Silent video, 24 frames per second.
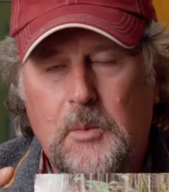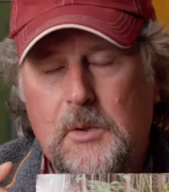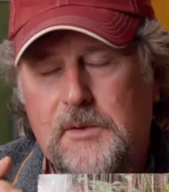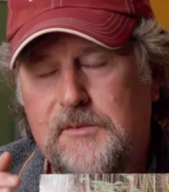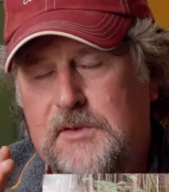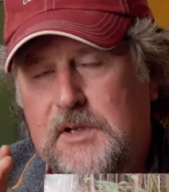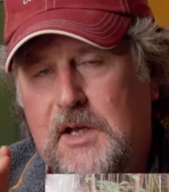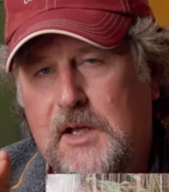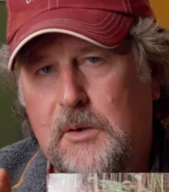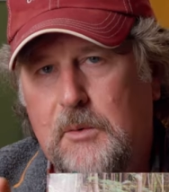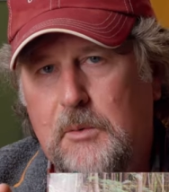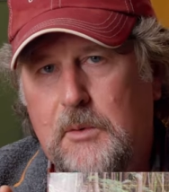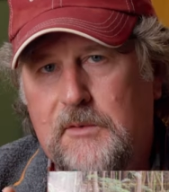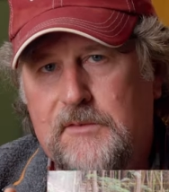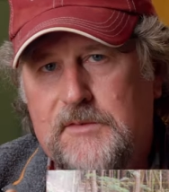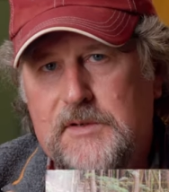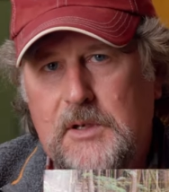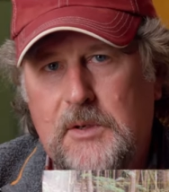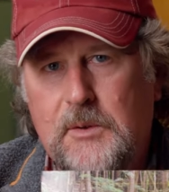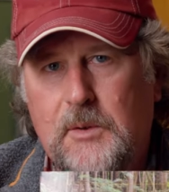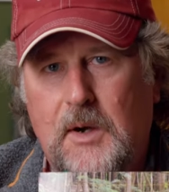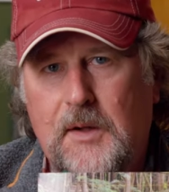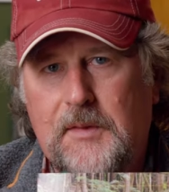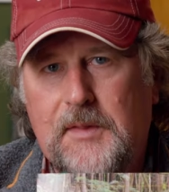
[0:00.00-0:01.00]
We've done a
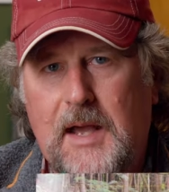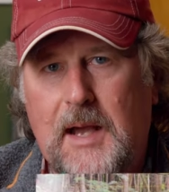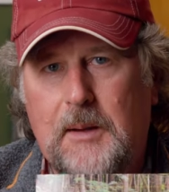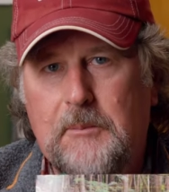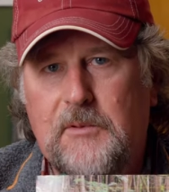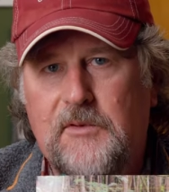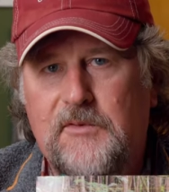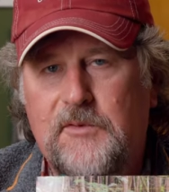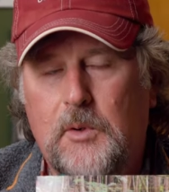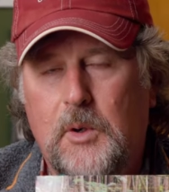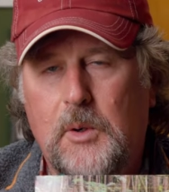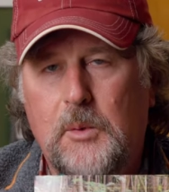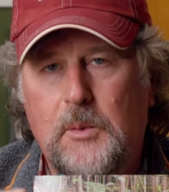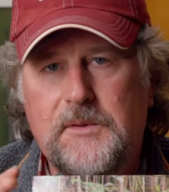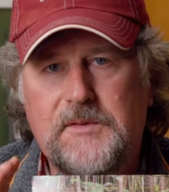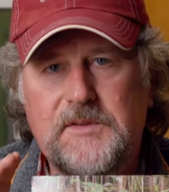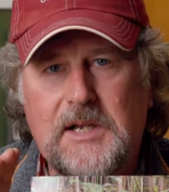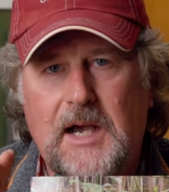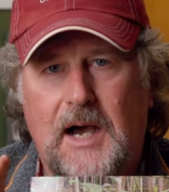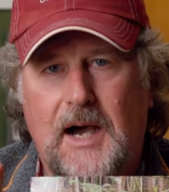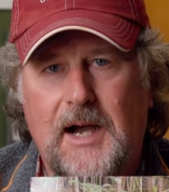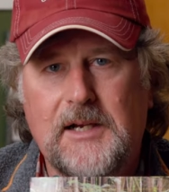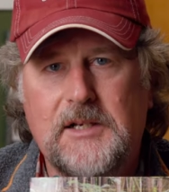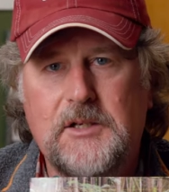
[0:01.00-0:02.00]
review on that before. We've
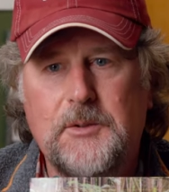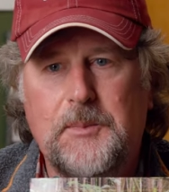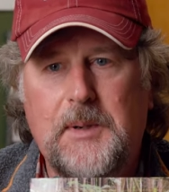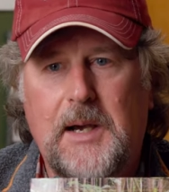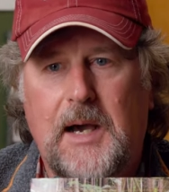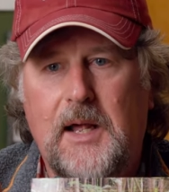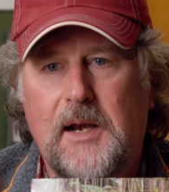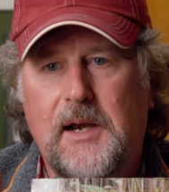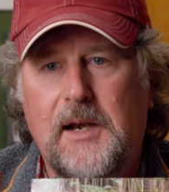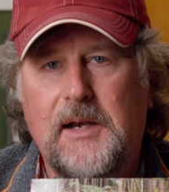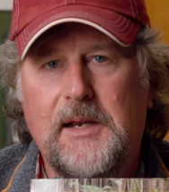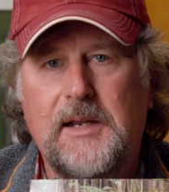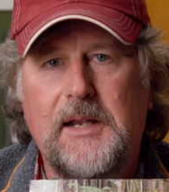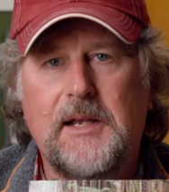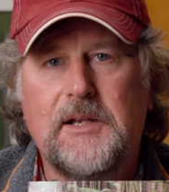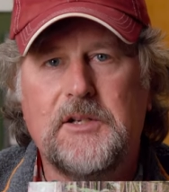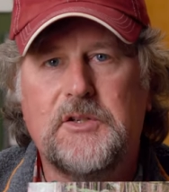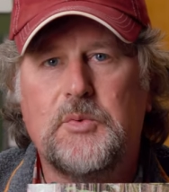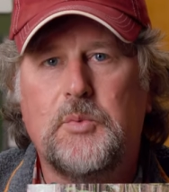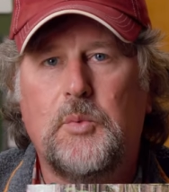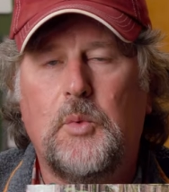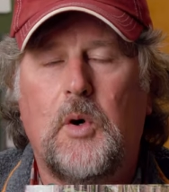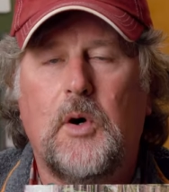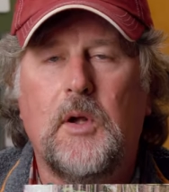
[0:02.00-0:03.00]
talked about it.
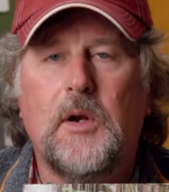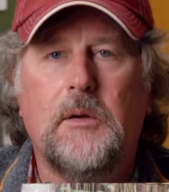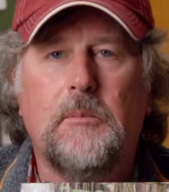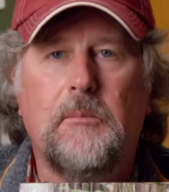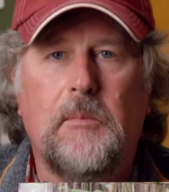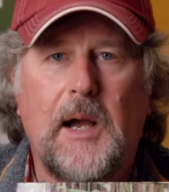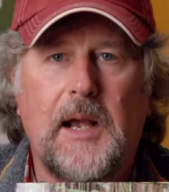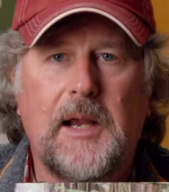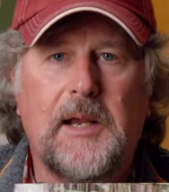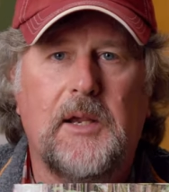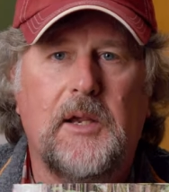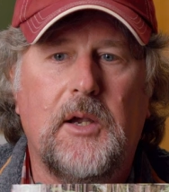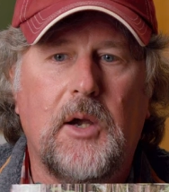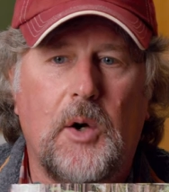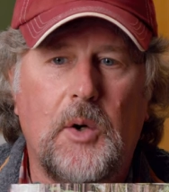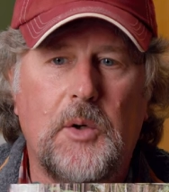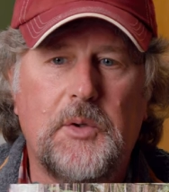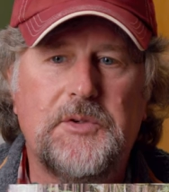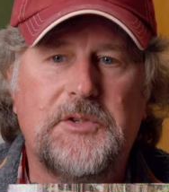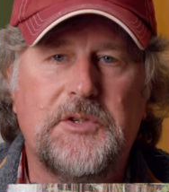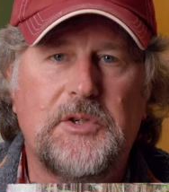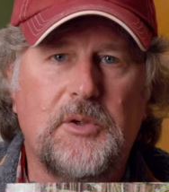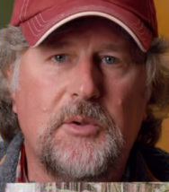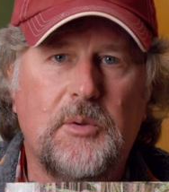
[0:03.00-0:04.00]
It's one of my
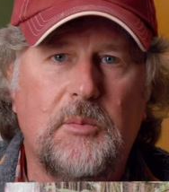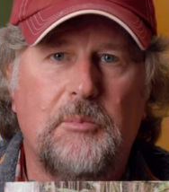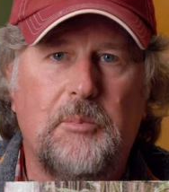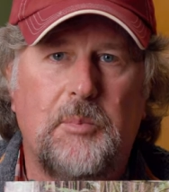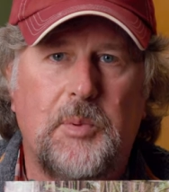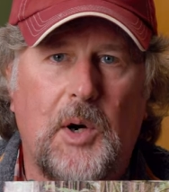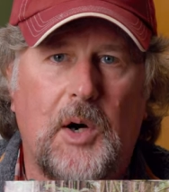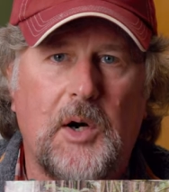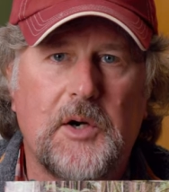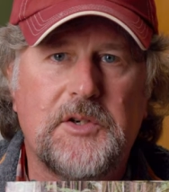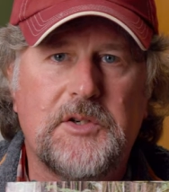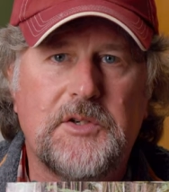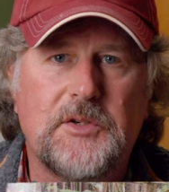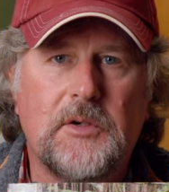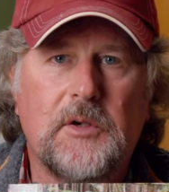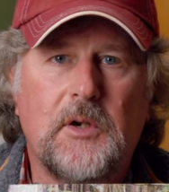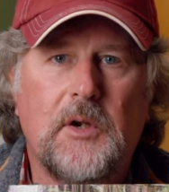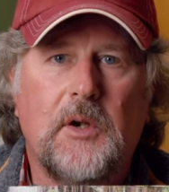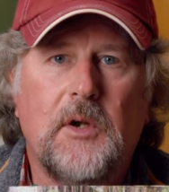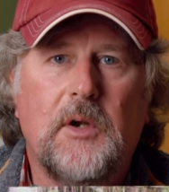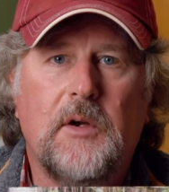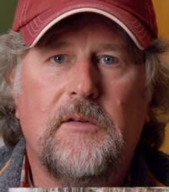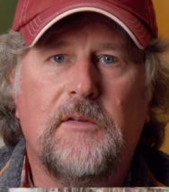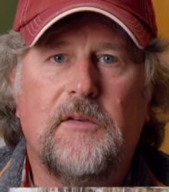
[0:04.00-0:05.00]
go-to books
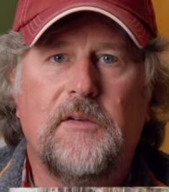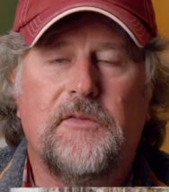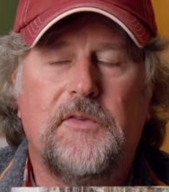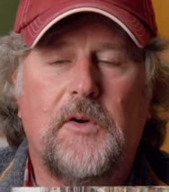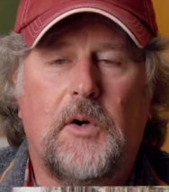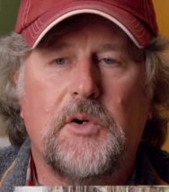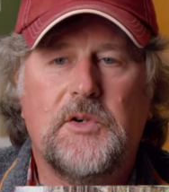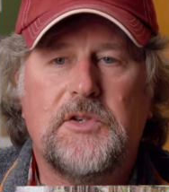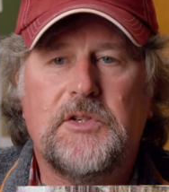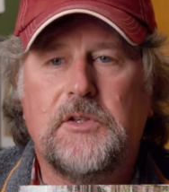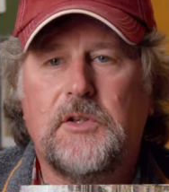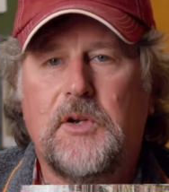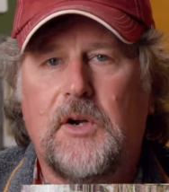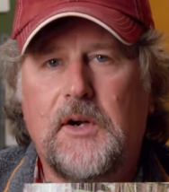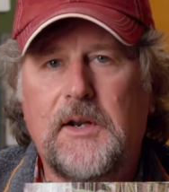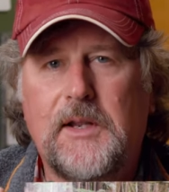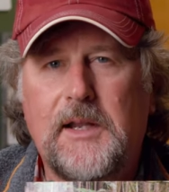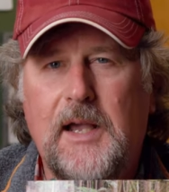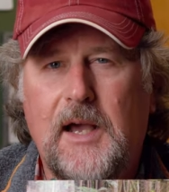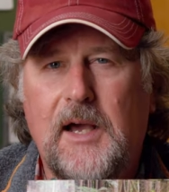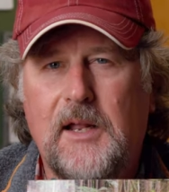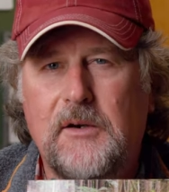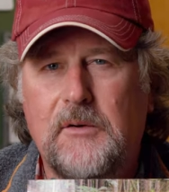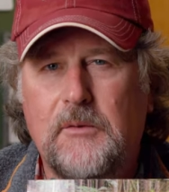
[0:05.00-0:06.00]
for folks learning
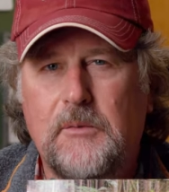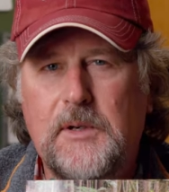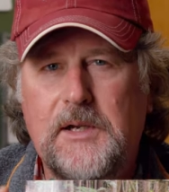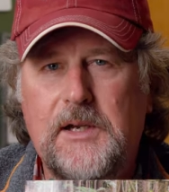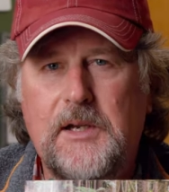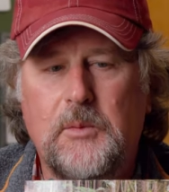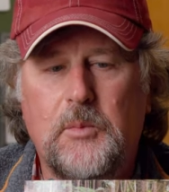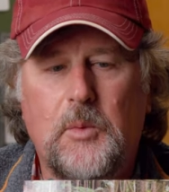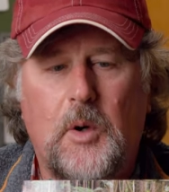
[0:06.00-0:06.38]
how to read